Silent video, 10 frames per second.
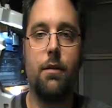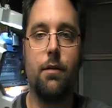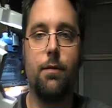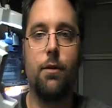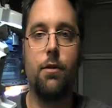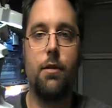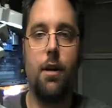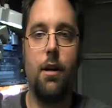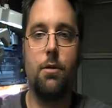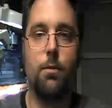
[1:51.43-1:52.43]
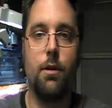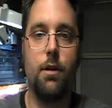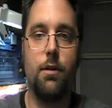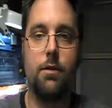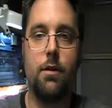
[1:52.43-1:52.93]
The first stage
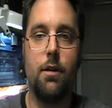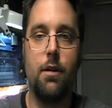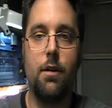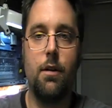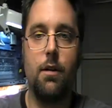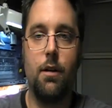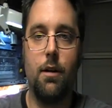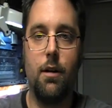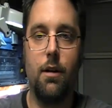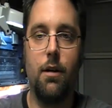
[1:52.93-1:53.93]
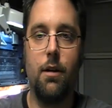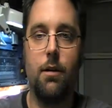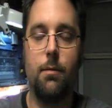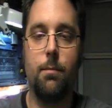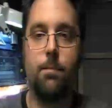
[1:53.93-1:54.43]
was
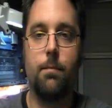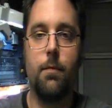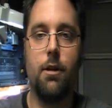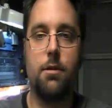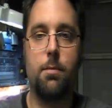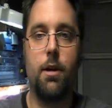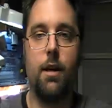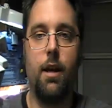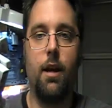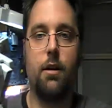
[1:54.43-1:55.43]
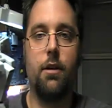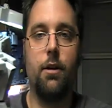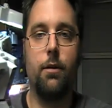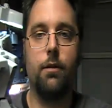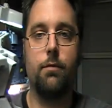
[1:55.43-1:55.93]
a spray can
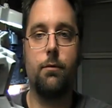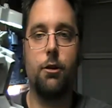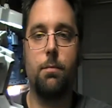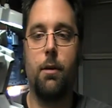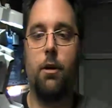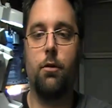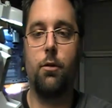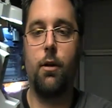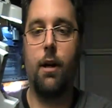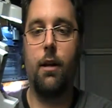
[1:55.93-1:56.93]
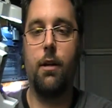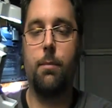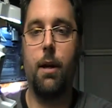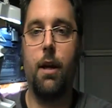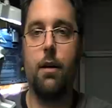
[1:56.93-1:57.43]
coat of just plain old Krylon
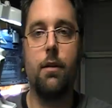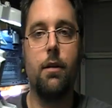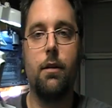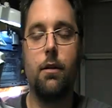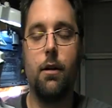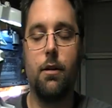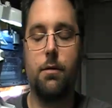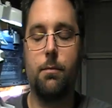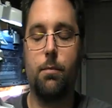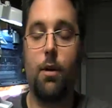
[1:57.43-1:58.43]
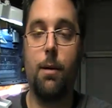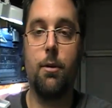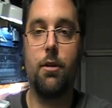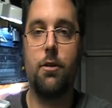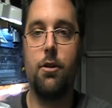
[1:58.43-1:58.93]
paint,
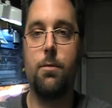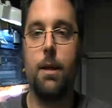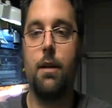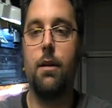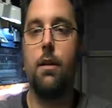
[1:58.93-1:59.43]
primer, excuse me.